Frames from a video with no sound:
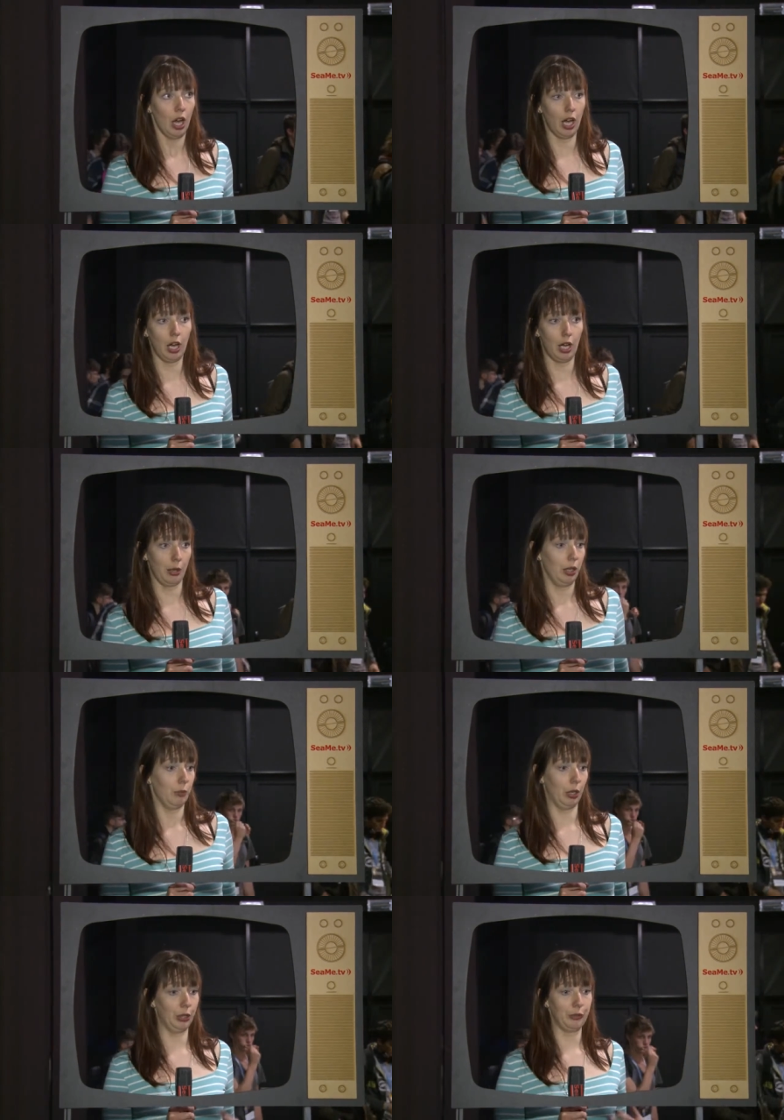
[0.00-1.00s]
Uh,
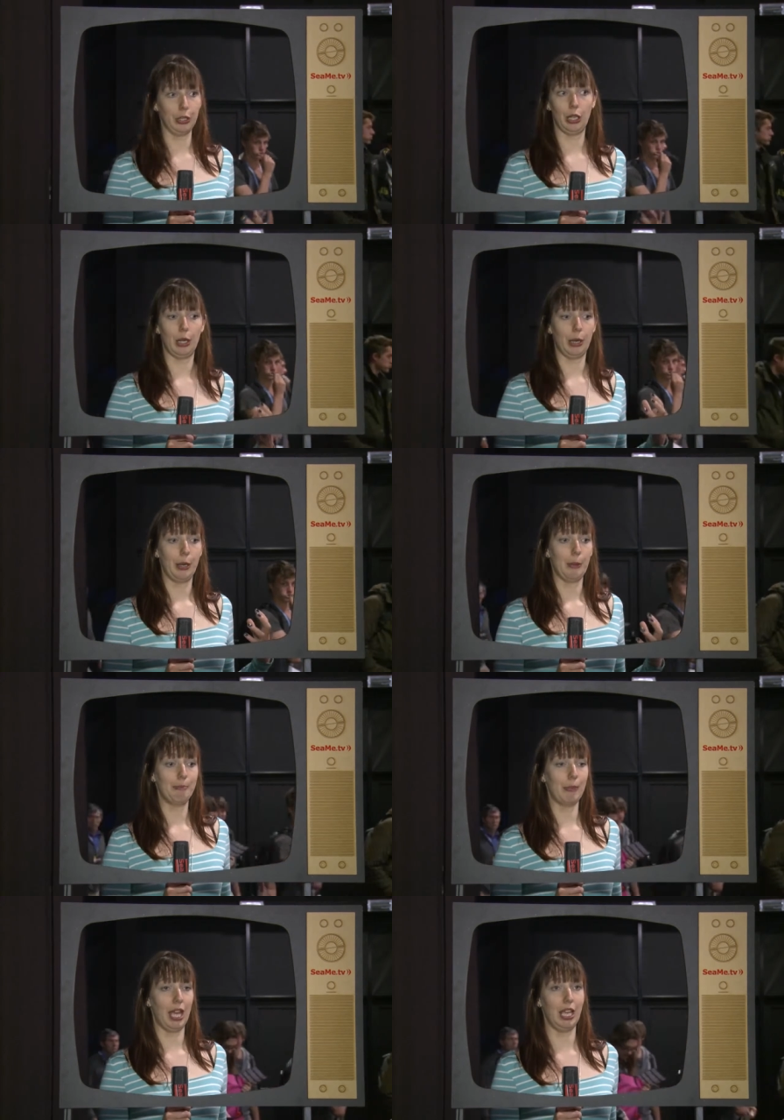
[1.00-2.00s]
one of the
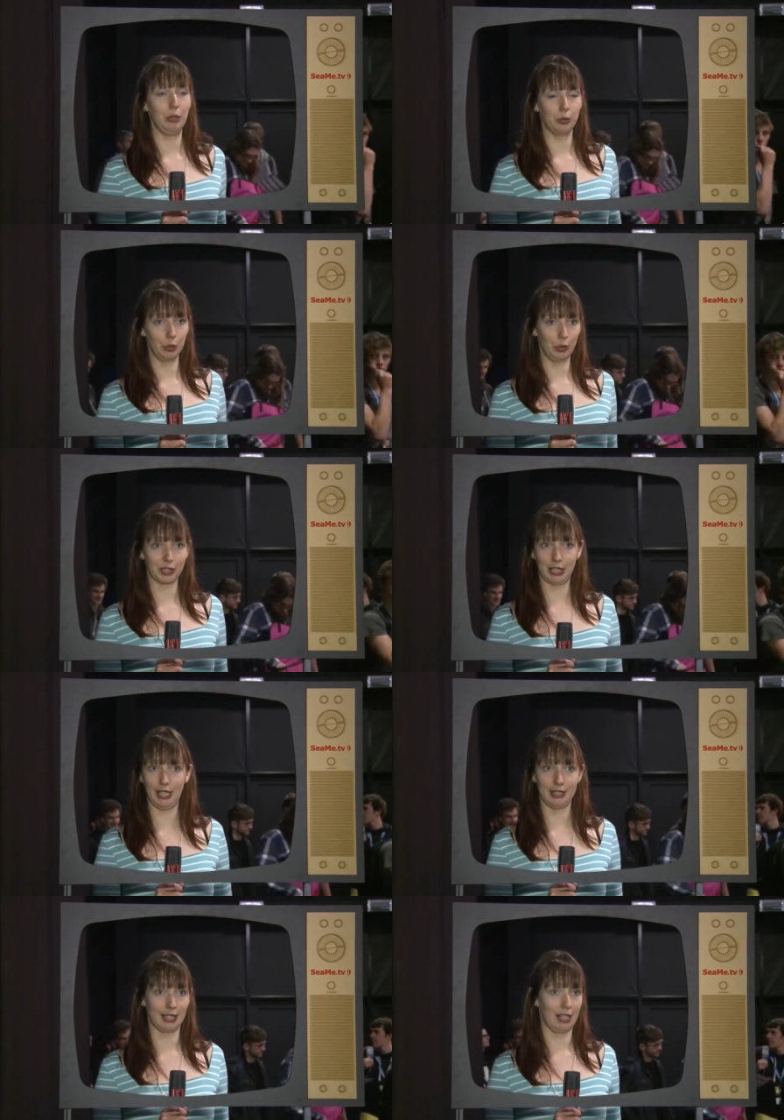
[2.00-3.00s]
main rules
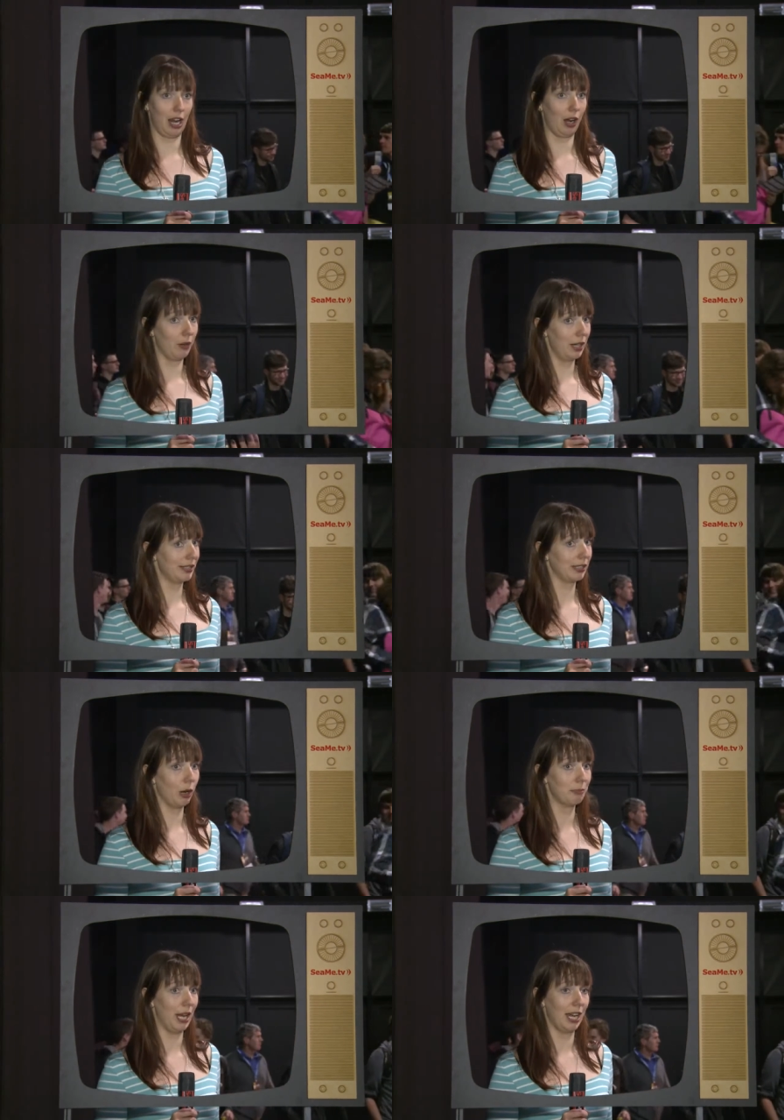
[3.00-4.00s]
is, and I always
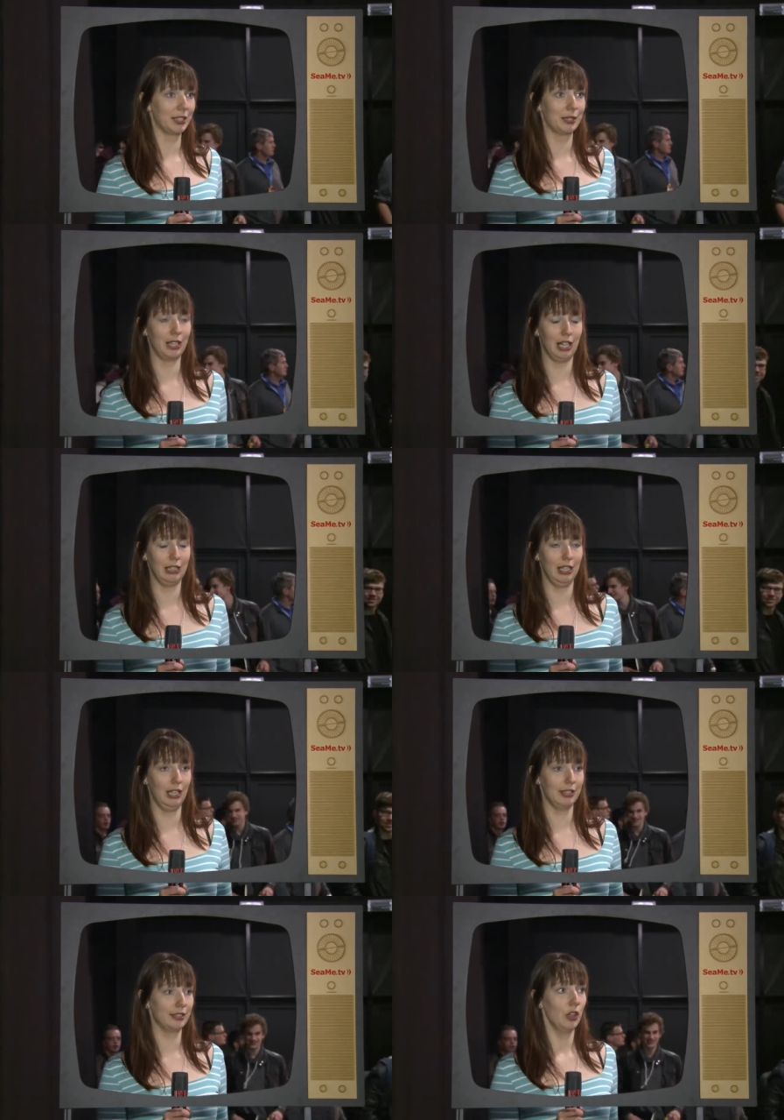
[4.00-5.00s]
come back to that,
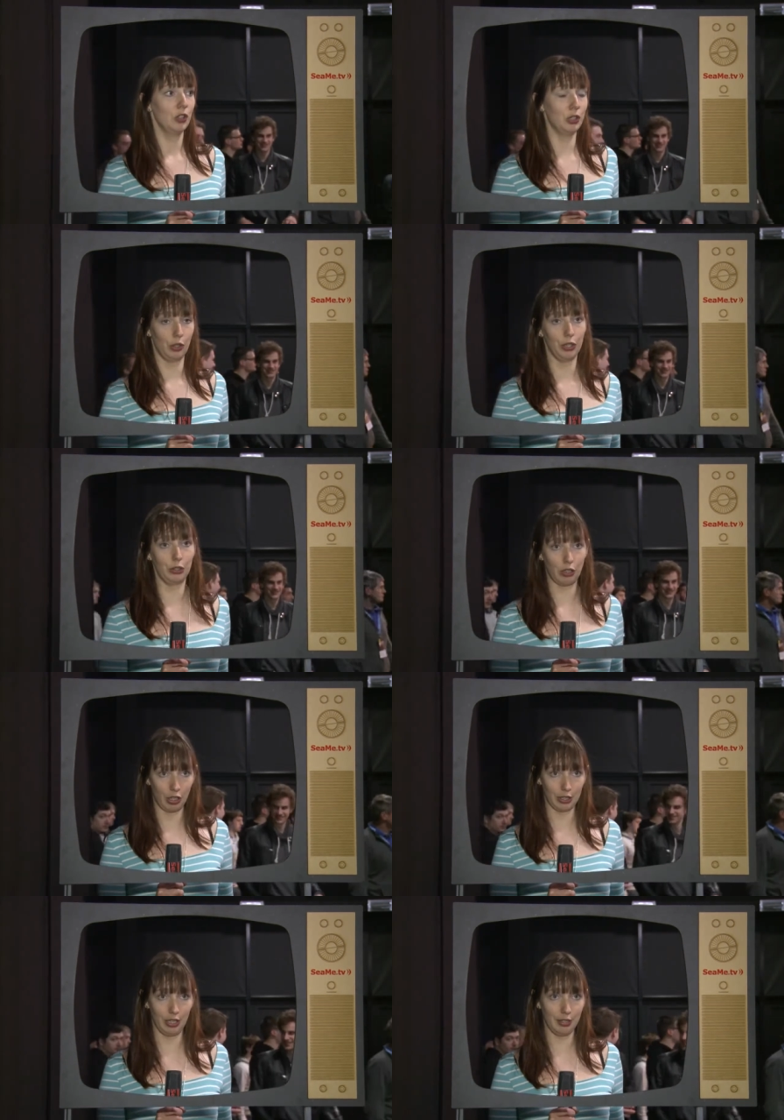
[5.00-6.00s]
is know your
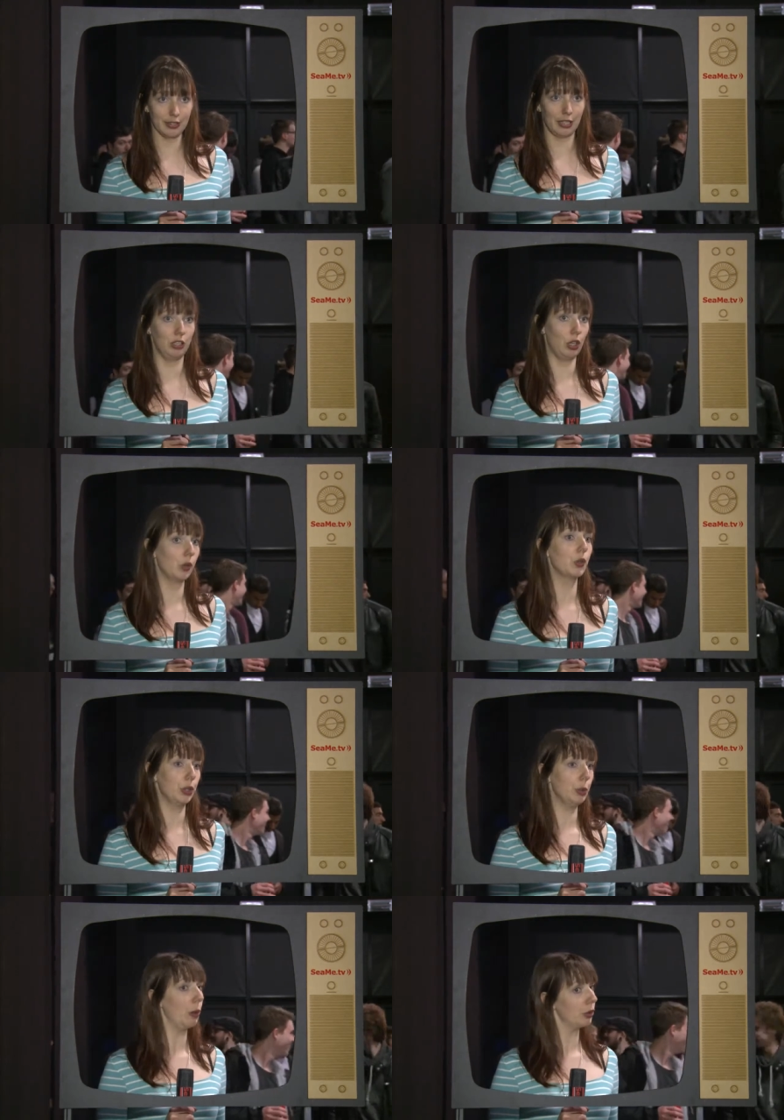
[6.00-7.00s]
audience and know who
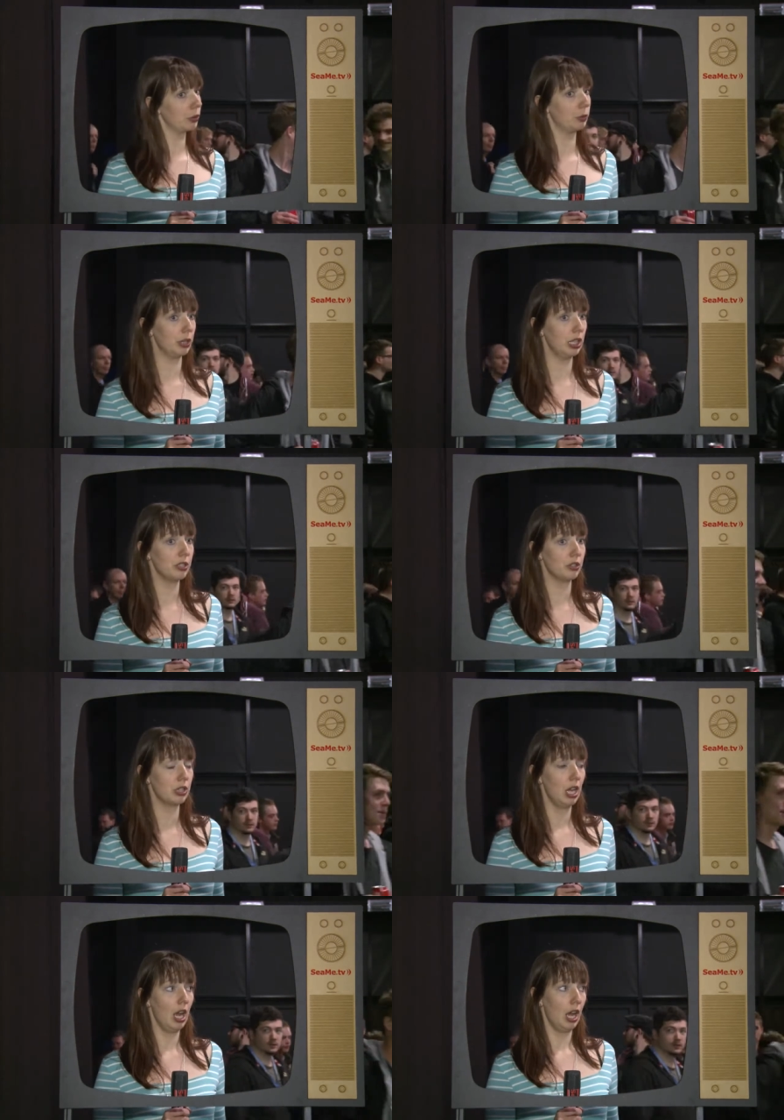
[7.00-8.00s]
you want to reach.
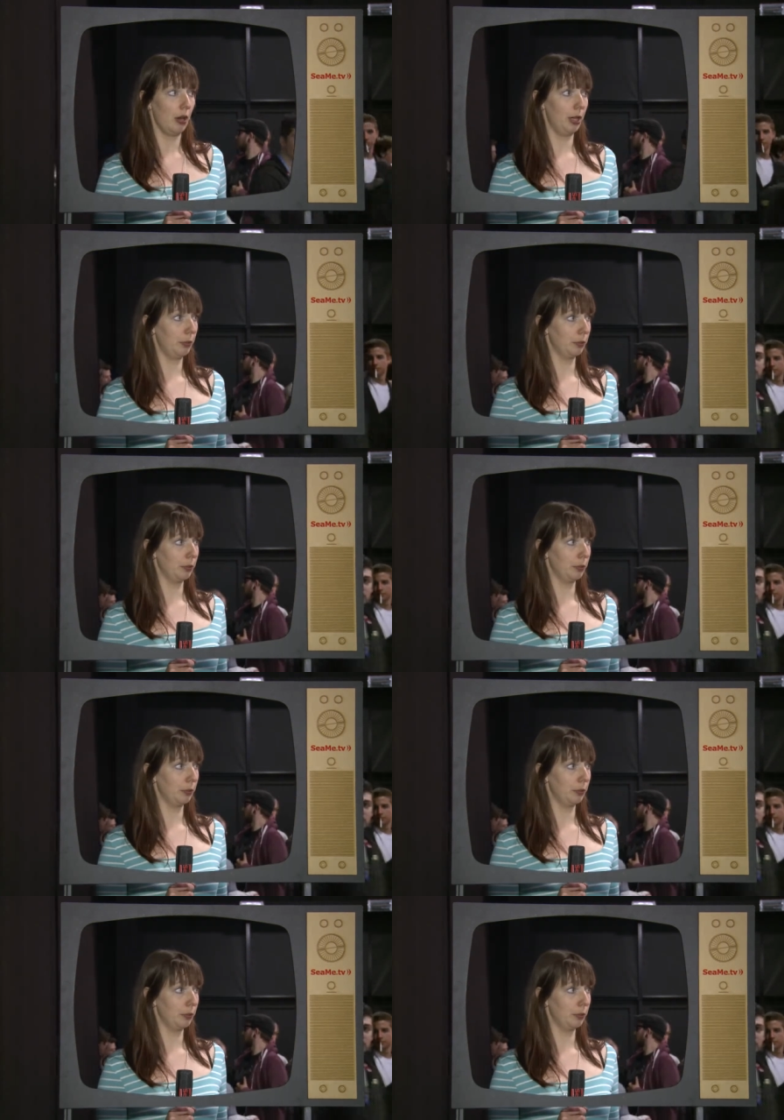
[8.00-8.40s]
Uh,